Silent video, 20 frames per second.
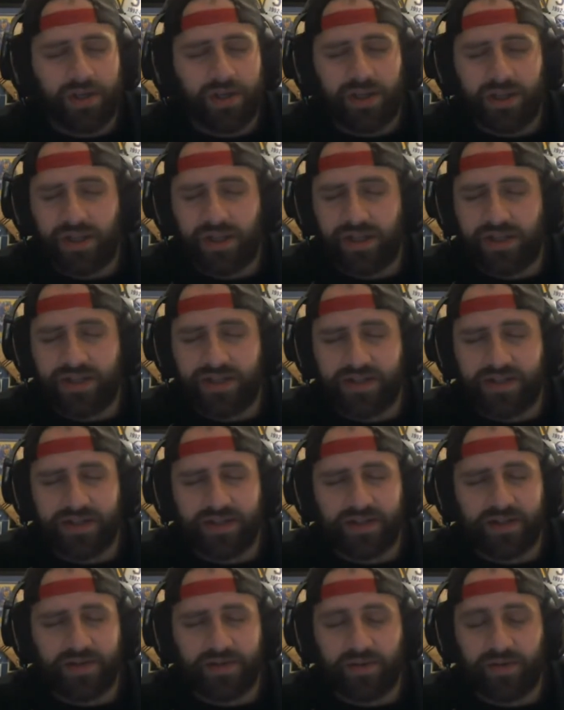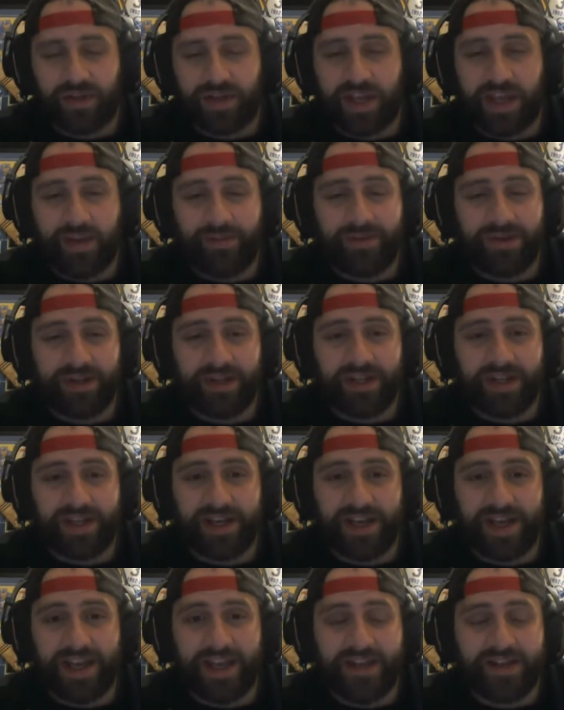He's came in the league
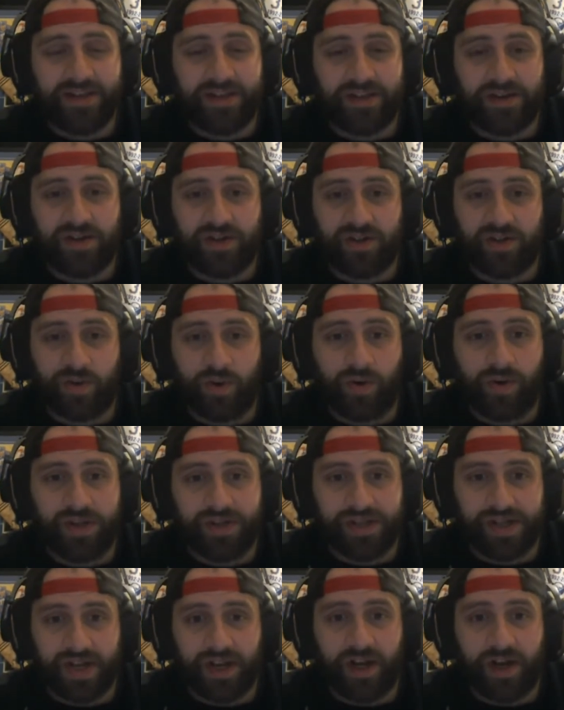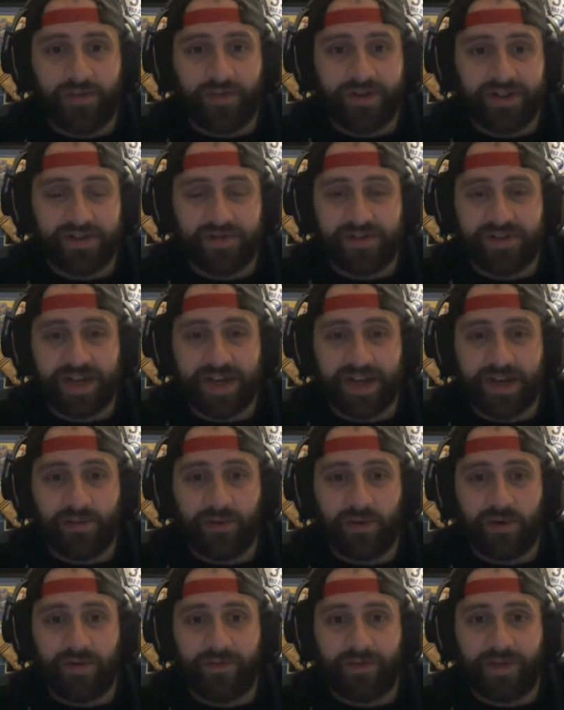at 18 years old as an offensive
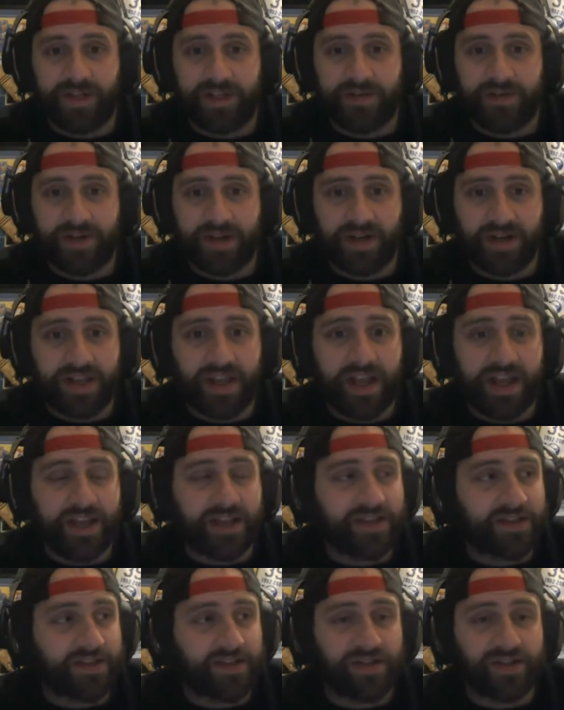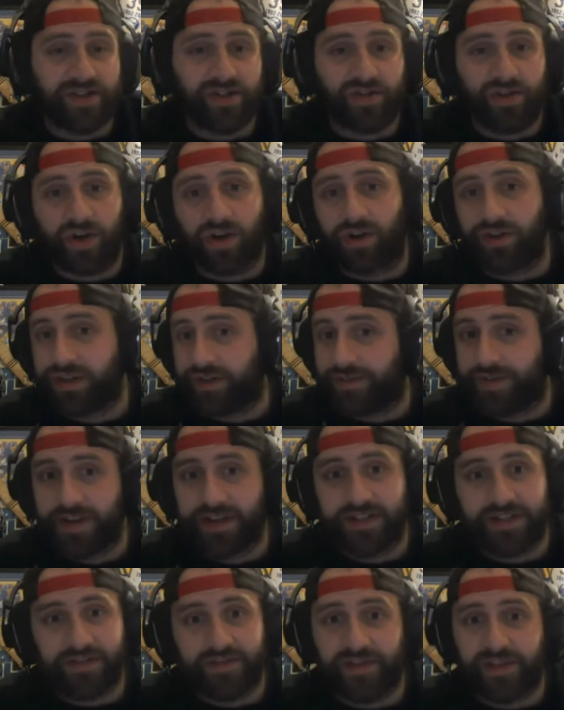dynamo defenseman. And, yeah, he's going to struggle
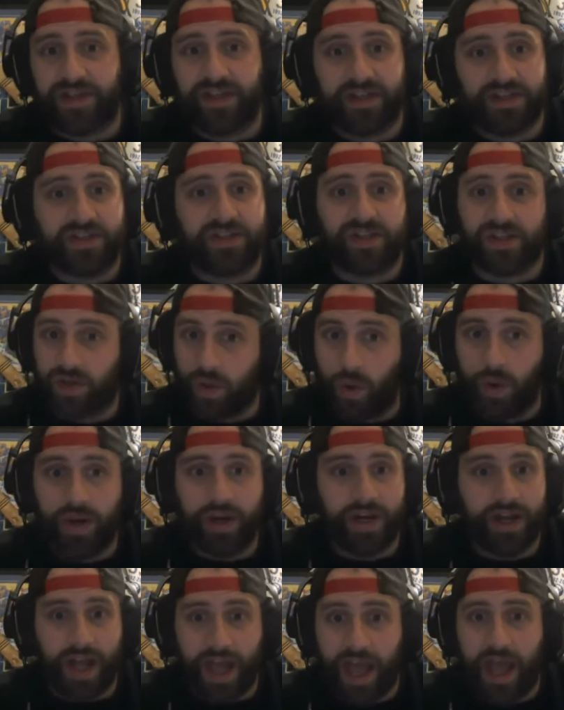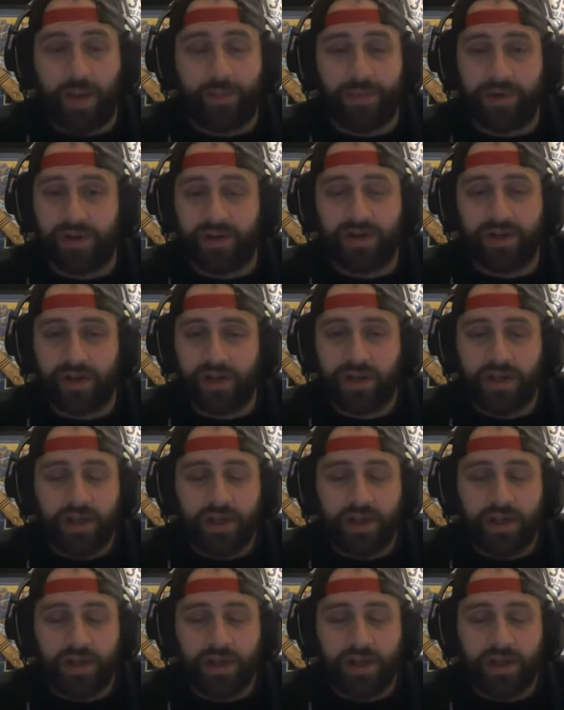defensively. It's going to happen.